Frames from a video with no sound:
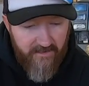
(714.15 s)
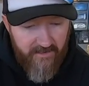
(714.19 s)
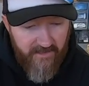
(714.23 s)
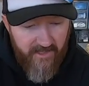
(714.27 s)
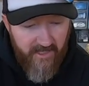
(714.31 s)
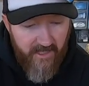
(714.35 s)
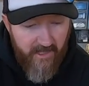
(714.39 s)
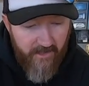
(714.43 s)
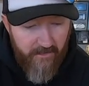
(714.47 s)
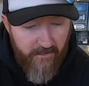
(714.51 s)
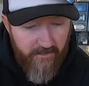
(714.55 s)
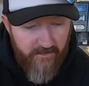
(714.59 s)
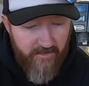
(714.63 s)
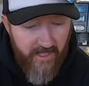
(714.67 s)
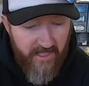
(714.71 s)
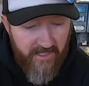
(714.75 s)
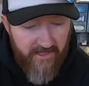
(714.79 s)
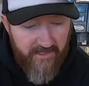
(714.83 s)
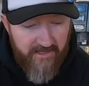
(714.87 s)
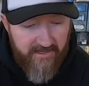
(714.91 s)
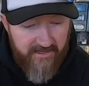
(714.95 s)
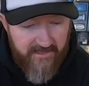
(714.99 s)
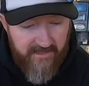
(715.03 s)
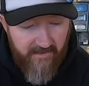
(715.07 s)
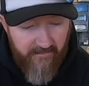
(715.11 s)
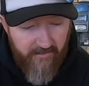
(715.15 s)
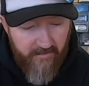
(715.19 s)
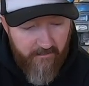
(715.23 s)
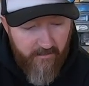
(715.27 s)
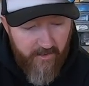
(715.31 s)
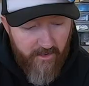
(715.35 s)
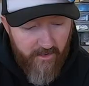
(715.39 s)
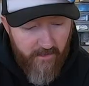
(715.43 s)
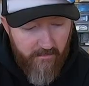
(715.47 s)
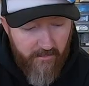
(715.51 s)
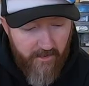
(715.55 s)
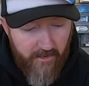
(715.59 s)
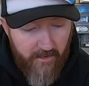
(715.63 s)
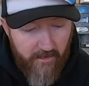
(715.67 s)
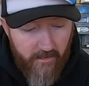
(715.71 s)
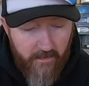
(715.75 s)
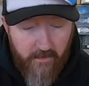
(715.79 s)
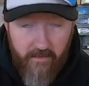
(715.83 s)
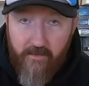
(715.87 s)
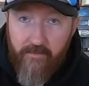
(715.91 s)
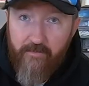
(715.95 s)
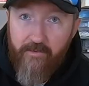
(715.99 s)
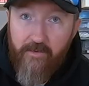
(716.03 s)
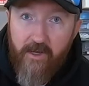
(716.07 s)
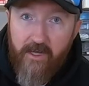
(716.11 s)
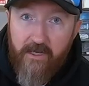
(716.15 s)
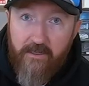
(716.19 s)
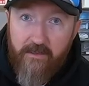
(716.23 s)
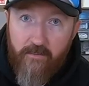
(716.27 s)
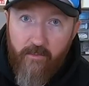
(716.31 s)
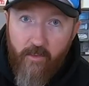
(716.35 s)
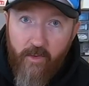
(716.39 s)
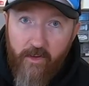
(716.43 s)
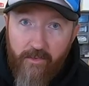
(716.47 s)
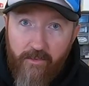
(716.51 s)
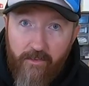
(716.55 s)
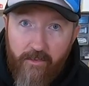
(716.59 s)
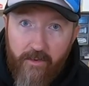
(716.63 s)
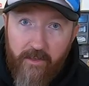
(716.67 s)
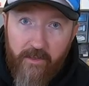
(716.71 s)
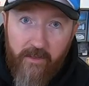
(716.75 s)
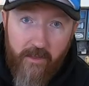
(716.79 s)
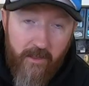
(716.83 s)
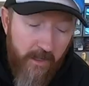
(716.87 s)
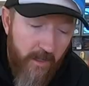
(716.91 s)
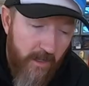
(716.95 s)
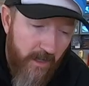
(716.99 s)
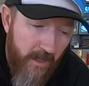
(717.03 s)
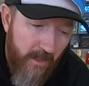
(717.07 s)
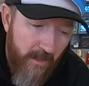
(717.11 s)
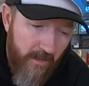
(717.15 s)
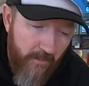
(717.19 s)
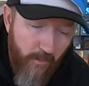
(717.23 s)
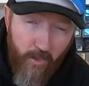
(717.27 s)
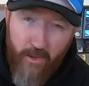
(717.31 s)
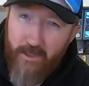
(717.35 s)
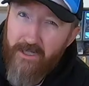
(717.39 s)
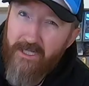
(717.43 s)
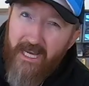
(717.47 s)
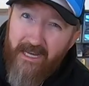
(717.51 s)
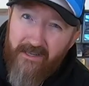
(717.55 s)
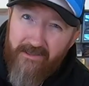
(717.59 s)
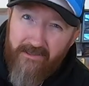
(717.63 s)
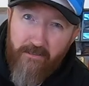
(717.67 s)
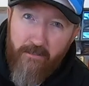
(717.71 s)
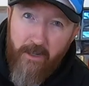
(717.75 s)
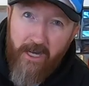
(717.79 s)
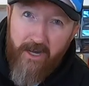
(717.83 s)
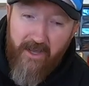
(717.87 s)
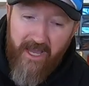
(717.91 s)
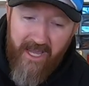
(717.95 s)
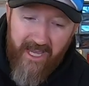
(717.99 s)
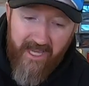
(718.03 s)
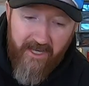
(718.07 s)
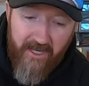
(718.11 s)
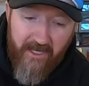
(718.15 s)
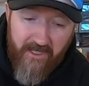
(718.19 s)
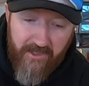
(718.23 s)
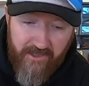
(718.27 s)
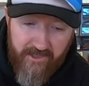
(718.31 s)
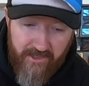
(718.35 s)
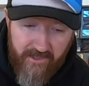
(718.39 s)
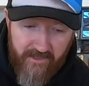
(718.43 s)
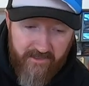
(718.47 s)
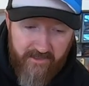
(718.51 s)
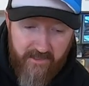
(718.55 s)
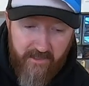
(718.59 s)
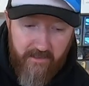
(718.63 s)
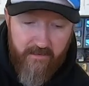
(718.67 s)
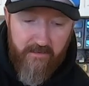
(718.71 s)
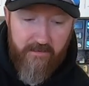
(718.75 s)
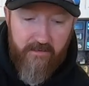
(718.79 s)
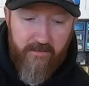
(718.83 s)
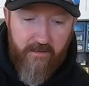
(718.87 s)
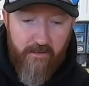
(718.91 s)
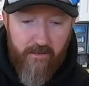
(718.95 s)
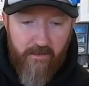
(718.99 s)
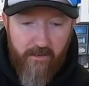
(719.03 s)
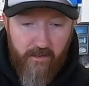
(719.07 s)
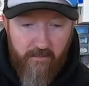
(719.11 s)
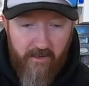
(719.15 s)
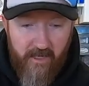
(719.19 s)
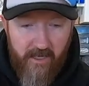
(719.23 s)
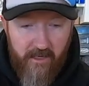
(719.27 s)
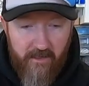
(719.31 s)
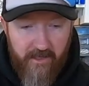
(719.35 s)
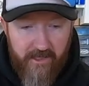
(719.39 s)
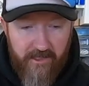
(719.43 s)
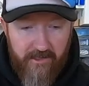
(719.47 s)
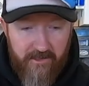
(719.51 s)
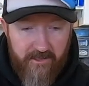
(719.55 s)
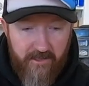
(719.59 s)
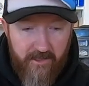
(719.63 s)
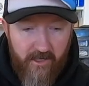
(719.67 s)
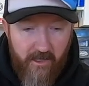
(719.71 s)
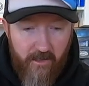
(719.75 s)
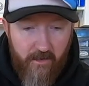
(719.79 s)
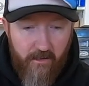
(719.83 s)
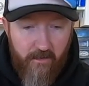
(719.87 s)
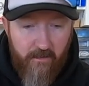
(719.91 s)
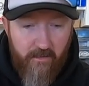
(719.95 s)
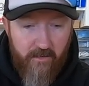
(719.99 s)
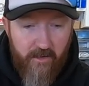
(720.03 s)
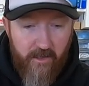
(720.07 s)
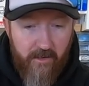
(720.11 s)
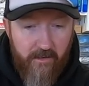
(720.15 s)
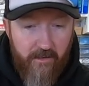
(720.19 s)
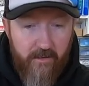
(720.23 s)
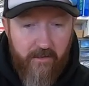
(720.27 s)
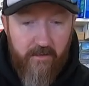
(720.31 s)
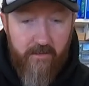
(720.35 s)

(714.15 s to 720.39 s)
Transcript: are the 197 millimeter, if you guys are wondering. works out to about eight inches. So they're about an inch taller than